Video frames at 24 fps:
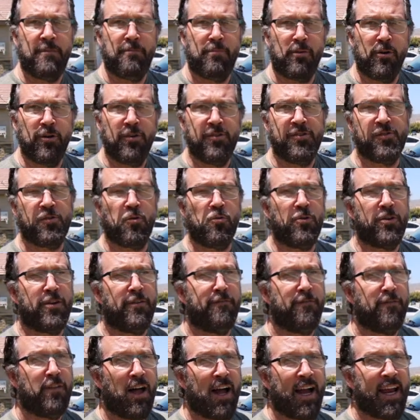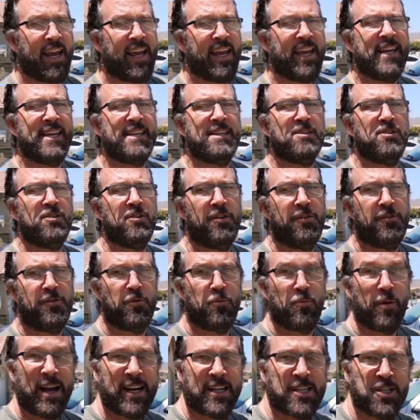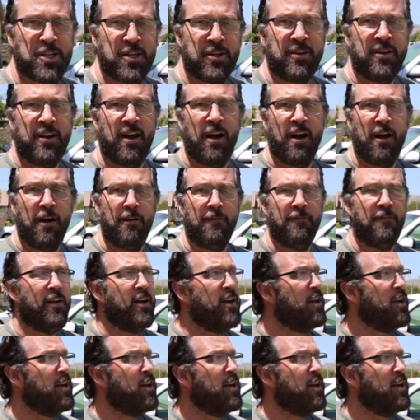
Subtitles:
birds are going to fly into the direction of